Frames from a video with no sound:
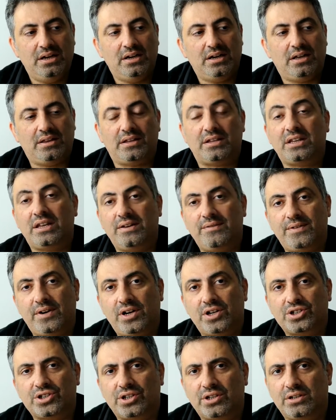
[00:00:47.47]
and the D
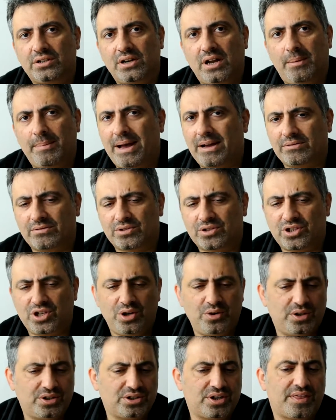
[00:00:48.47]
version about
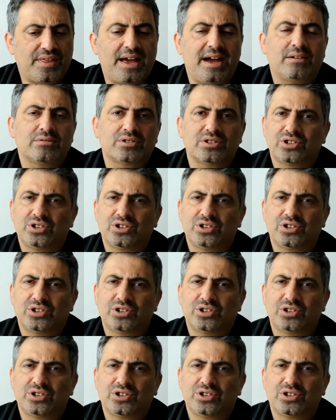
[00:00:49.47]
200,000,